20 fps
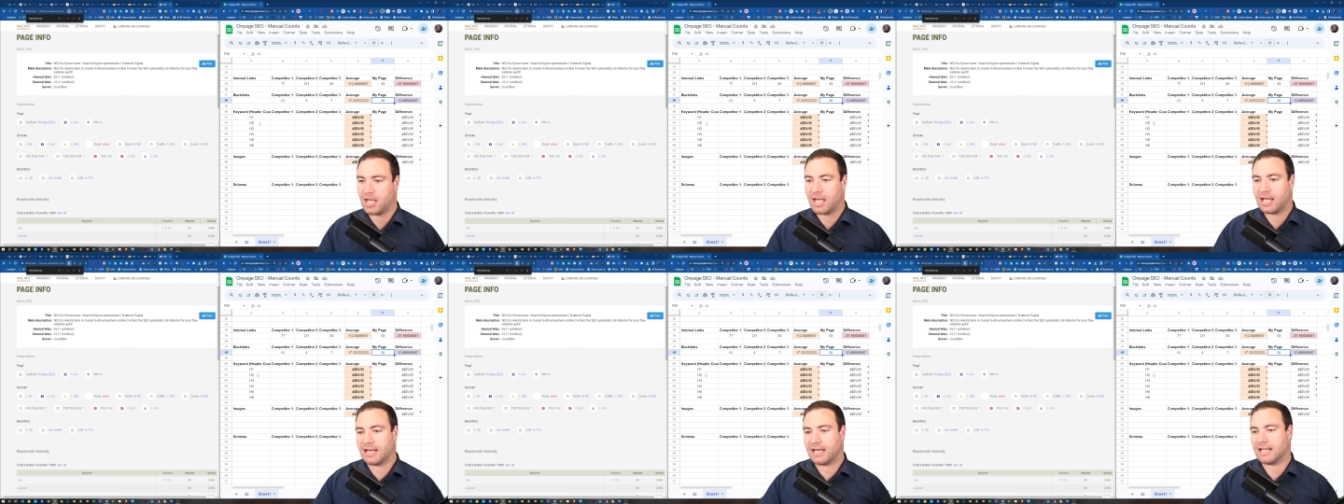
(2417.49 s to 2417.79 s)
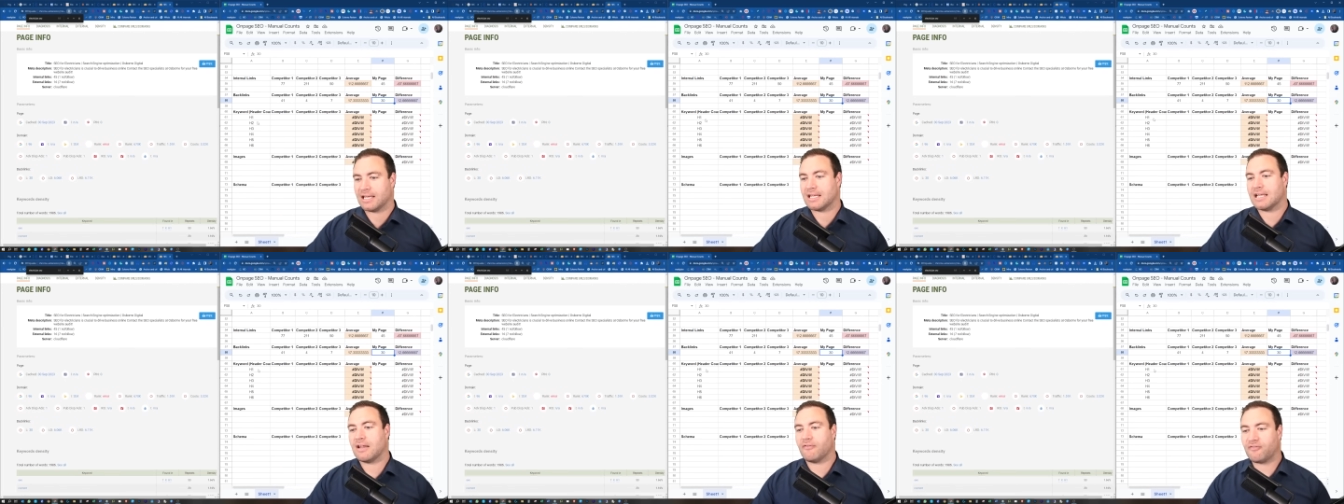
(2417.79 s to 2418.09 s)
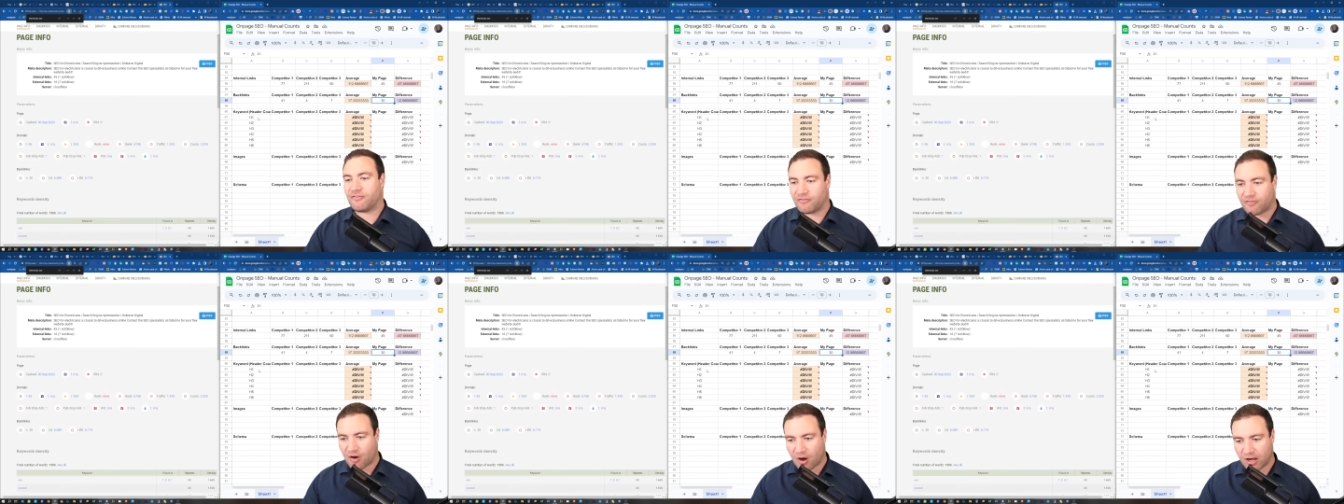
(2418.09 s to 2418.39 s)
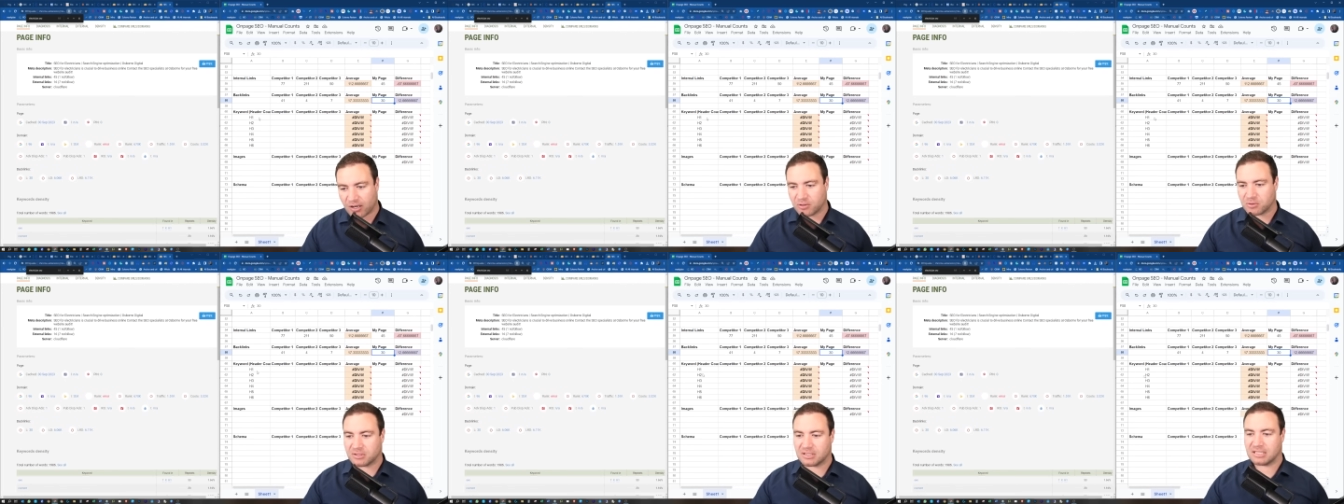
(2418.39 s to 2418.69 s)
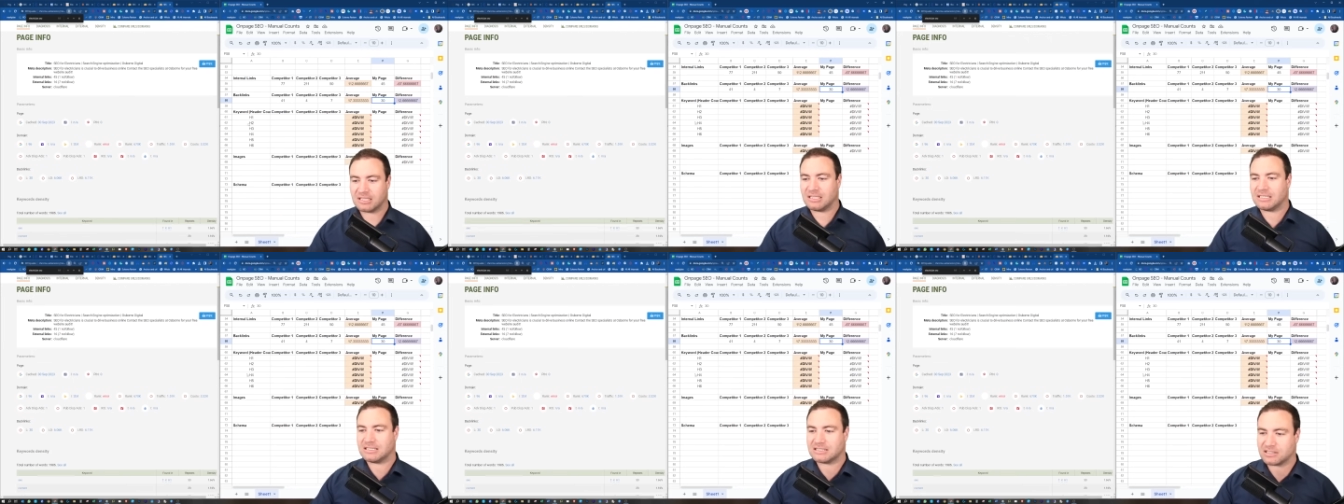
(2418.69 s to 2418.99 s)
Now, the final
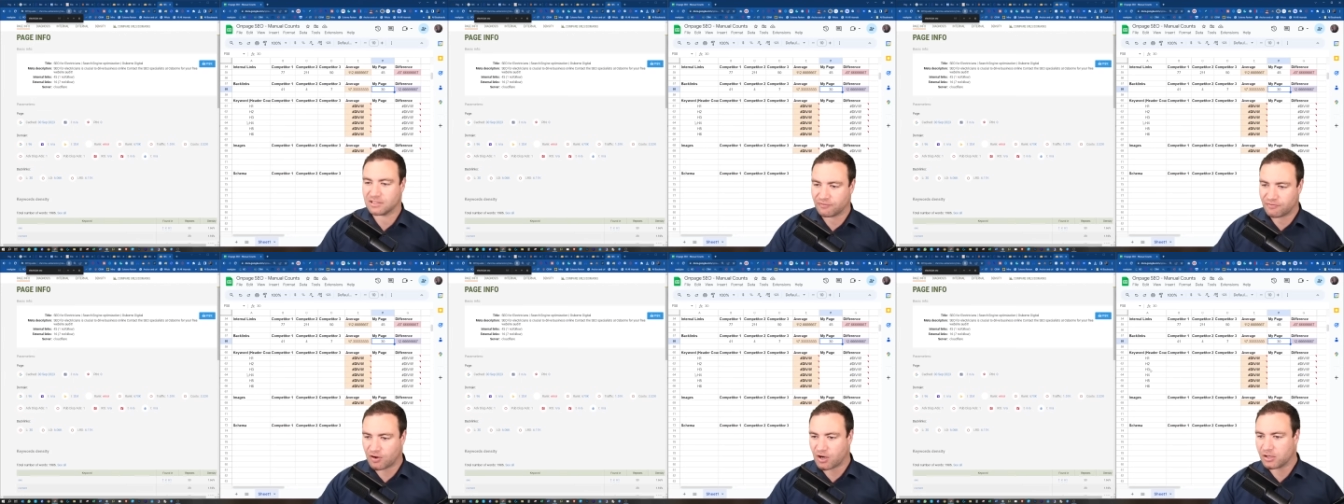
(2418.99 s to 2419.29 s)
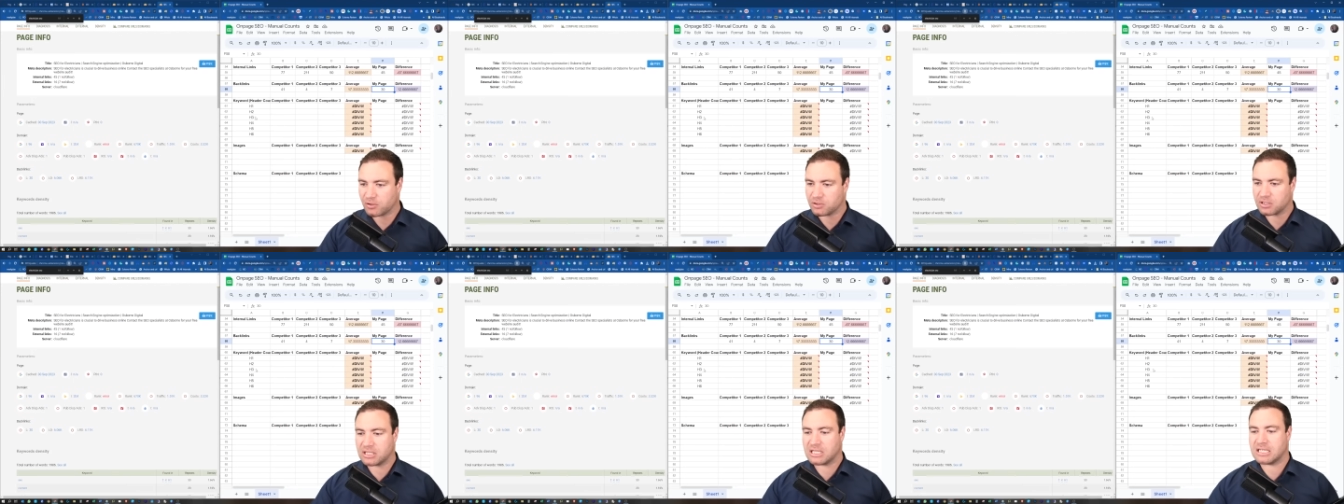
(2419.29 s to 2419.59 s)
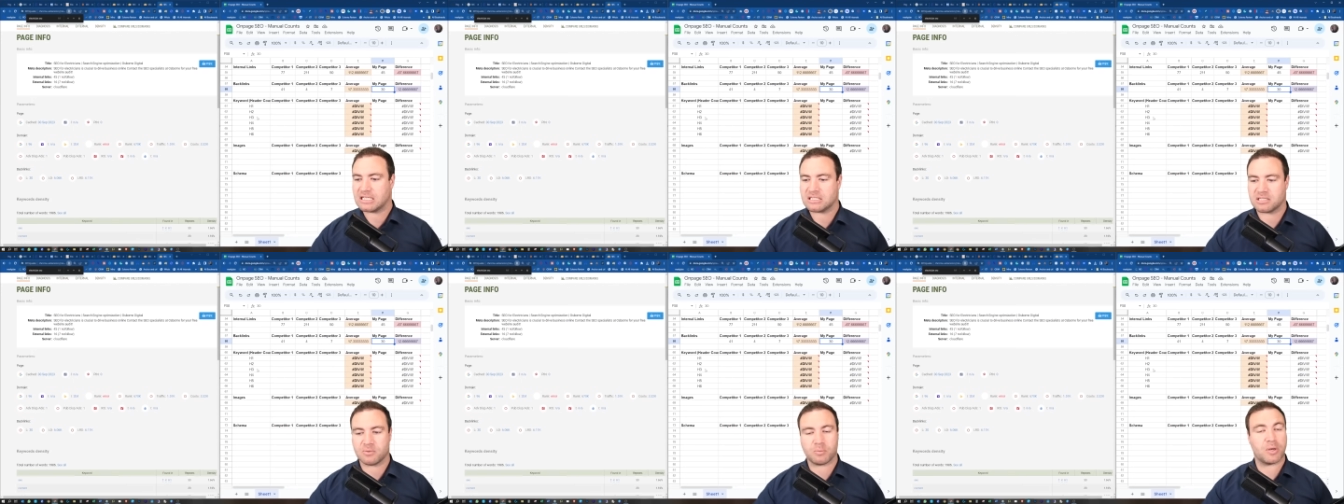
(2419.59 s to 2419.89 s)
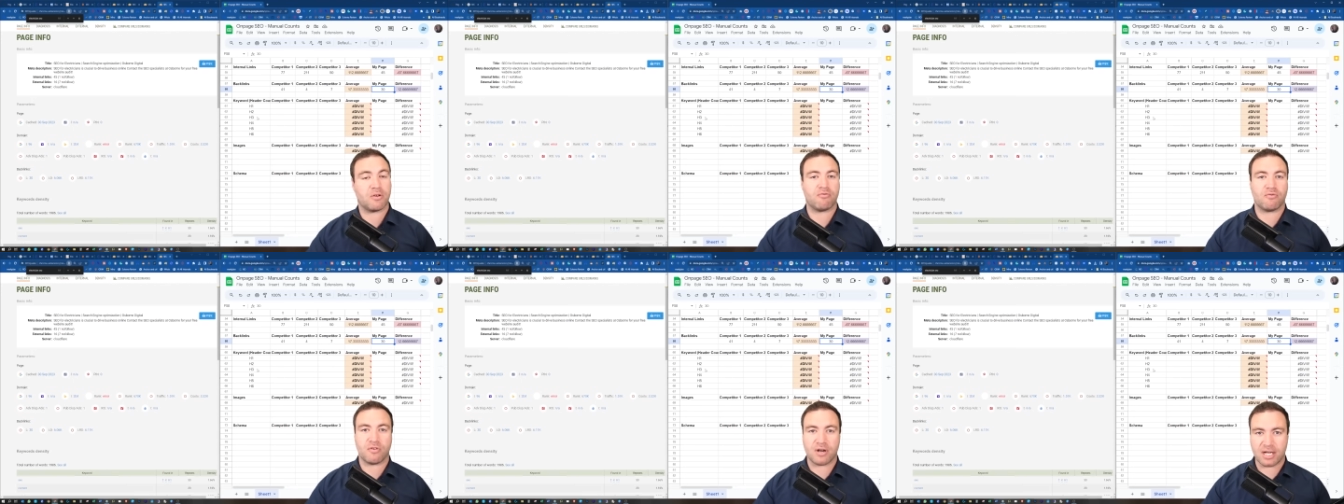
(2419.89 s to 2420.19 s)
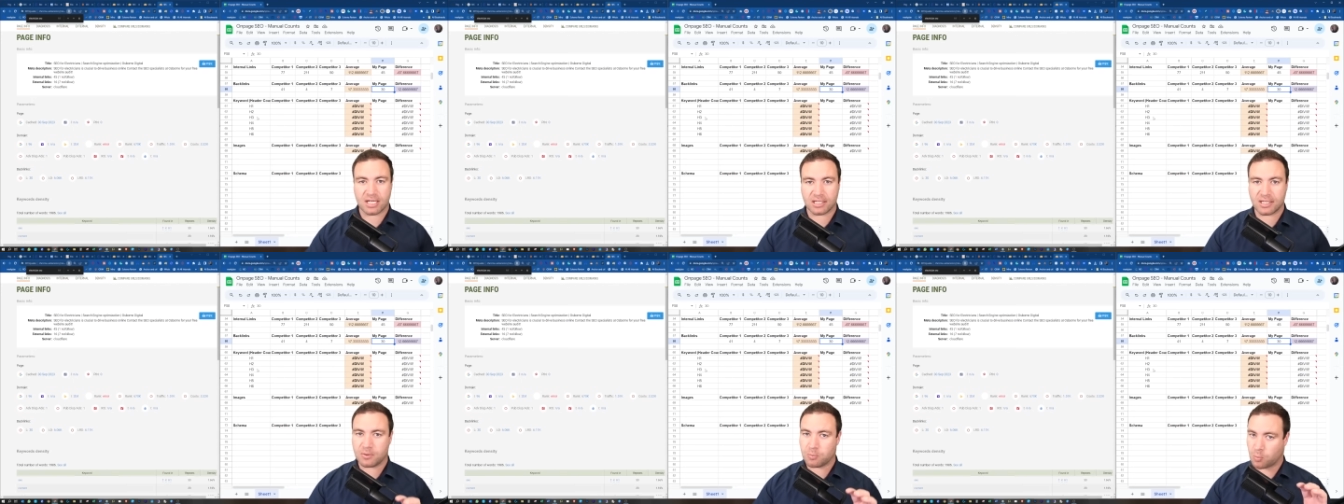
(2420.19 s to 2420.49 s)
things, the final things that we
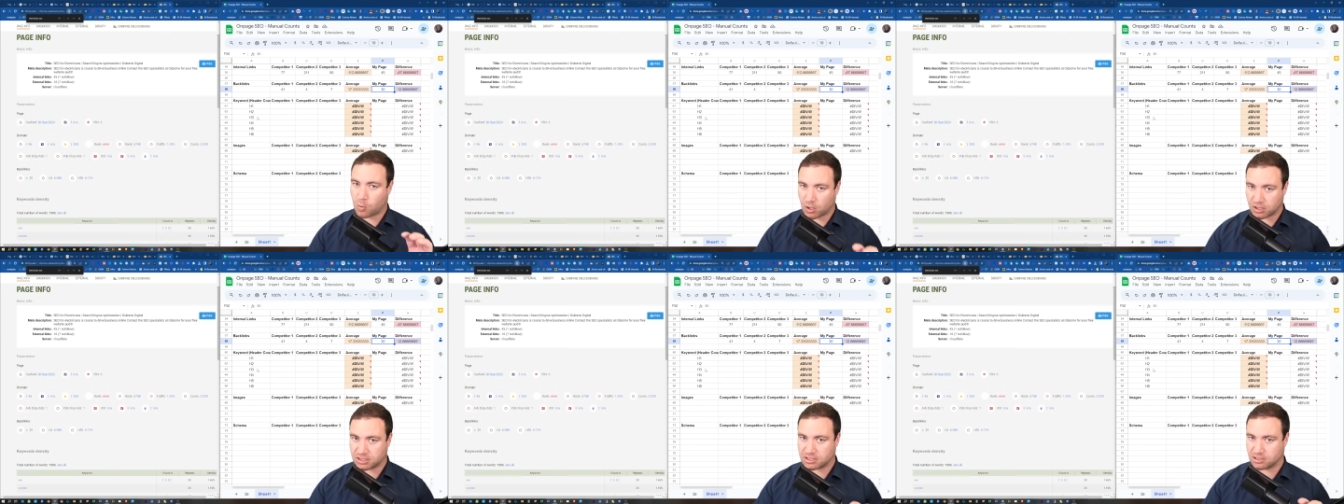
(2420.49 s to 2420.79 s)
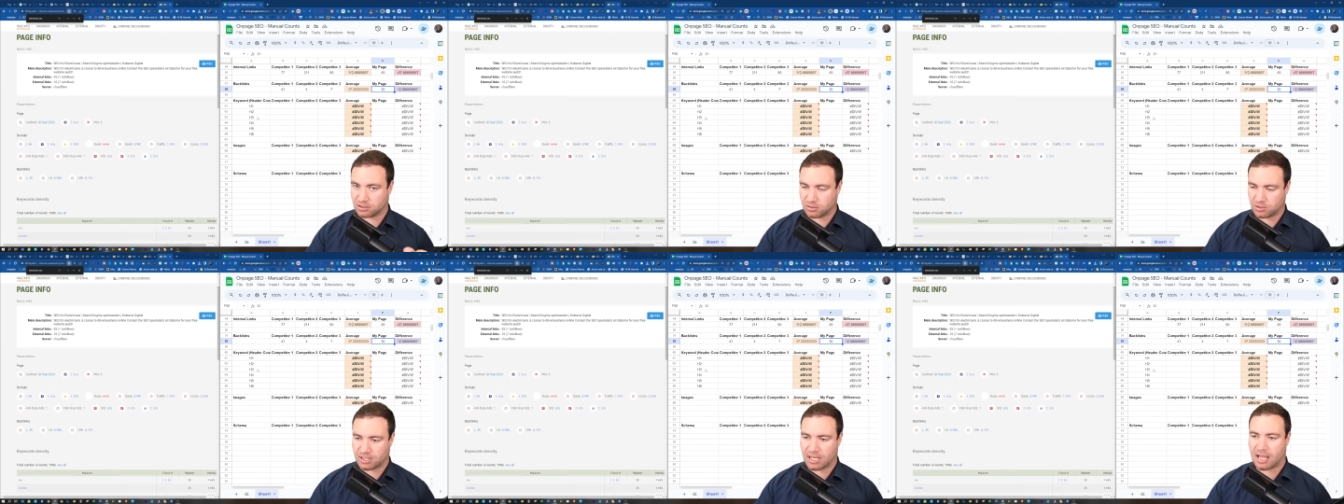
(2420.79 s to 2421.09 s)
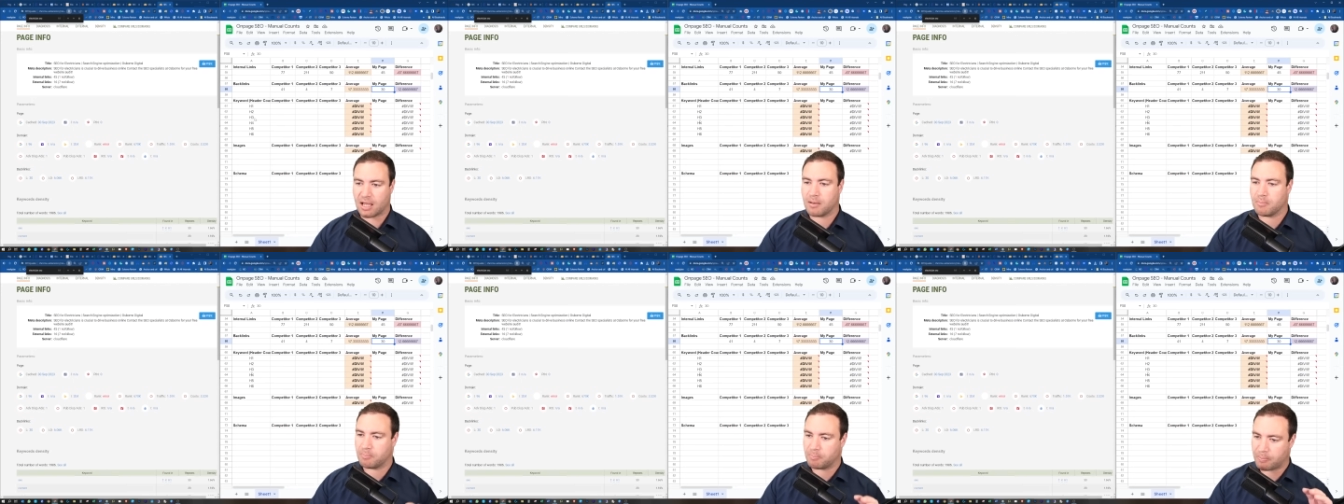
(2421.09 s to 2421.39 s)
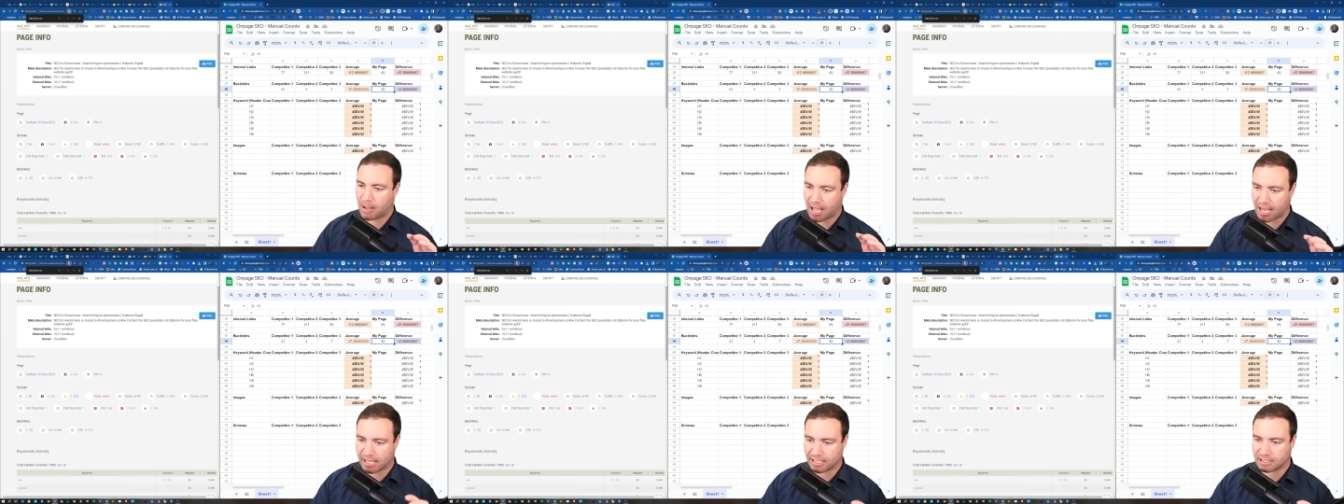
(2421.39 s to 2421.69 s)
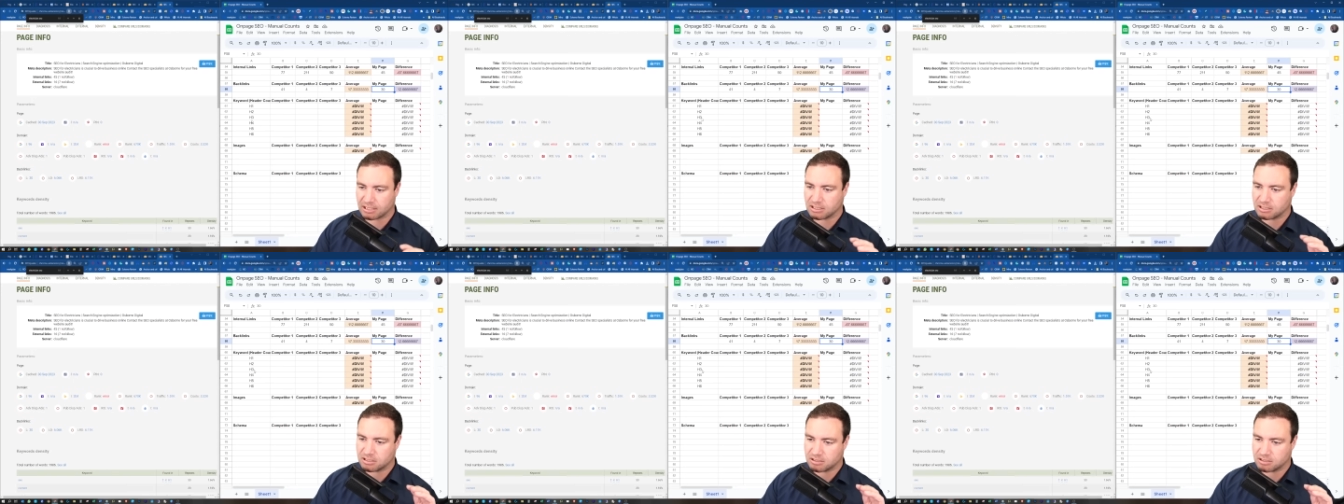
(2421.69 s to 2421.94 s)
really want to look at and pay